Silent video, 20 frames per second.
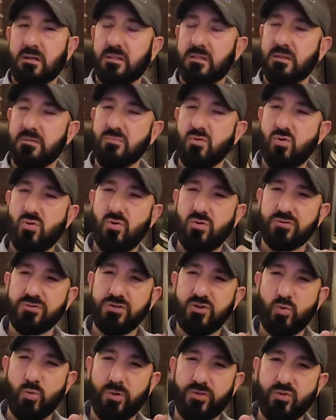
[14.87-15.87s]

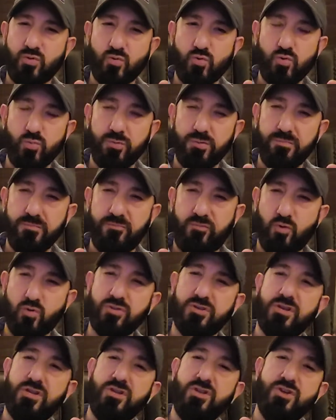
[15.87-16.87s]
Glenmorangie Quinta Ruban
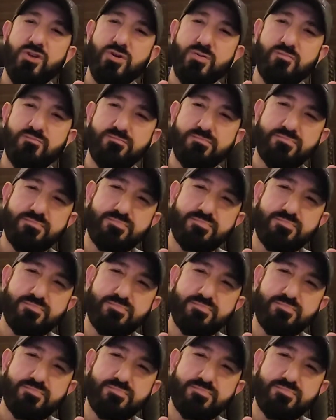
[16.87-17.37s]
14 year.